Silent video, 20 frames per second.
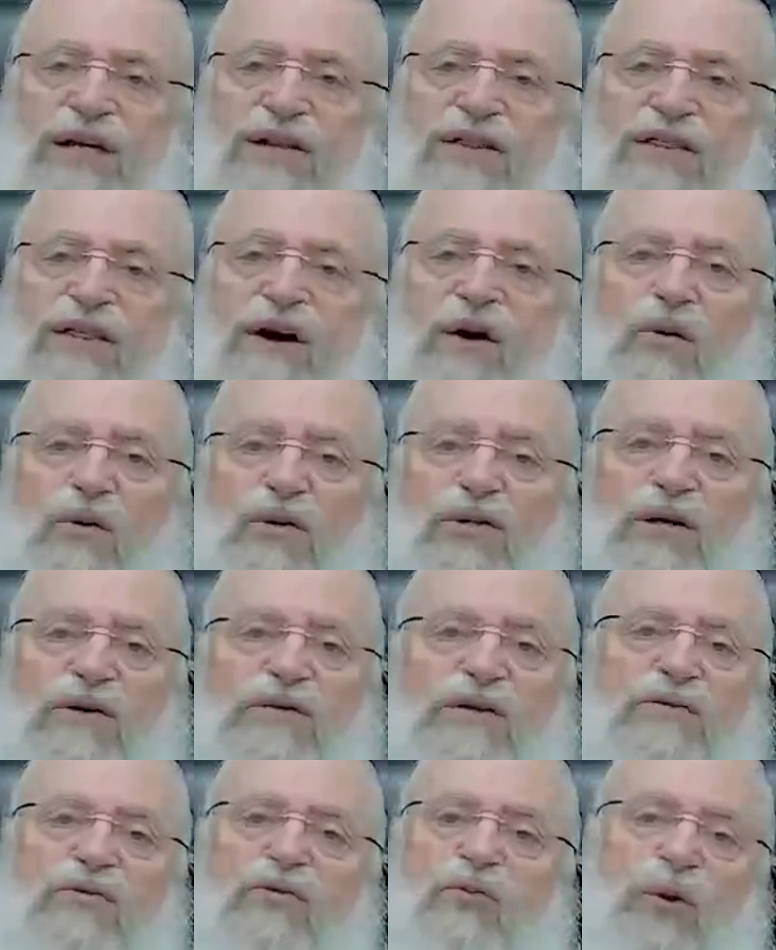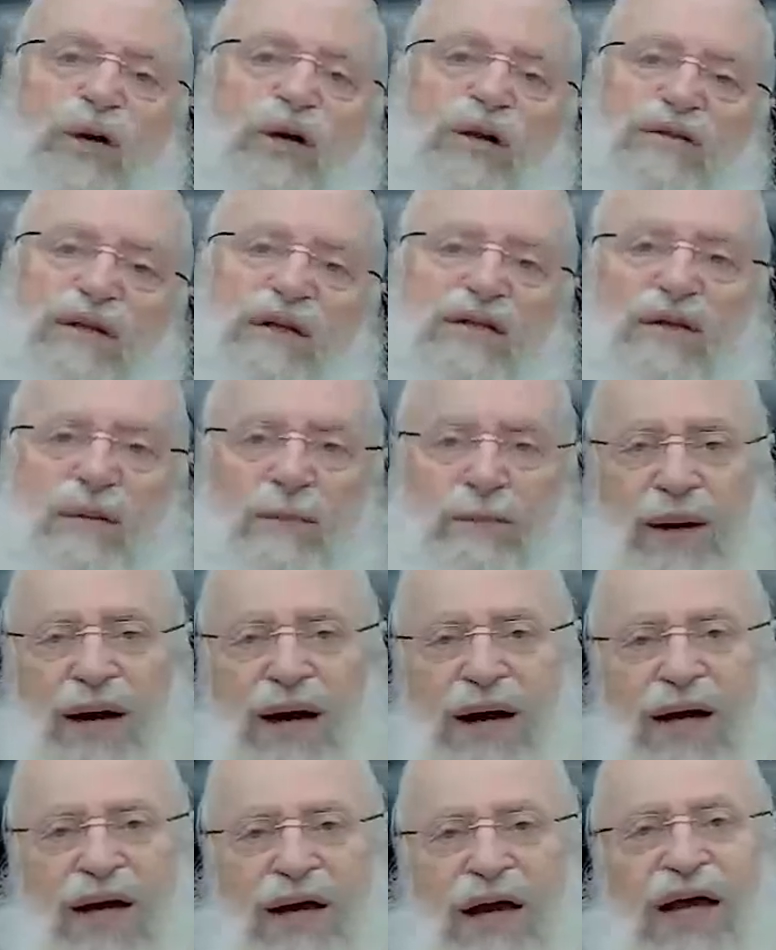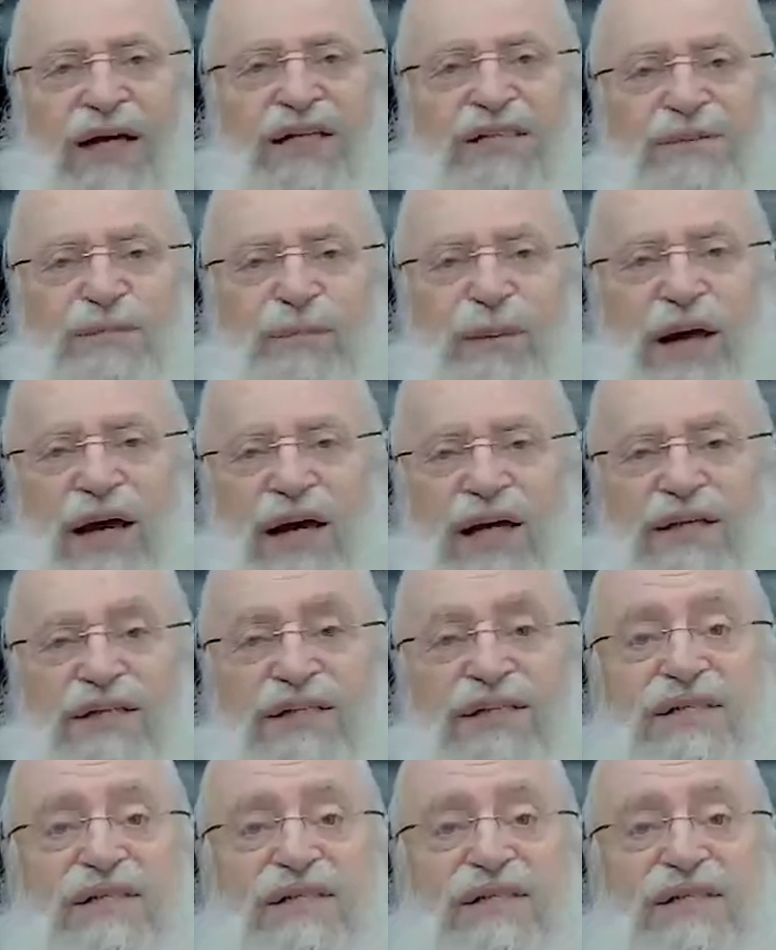and those are the 3 that the Bach explains,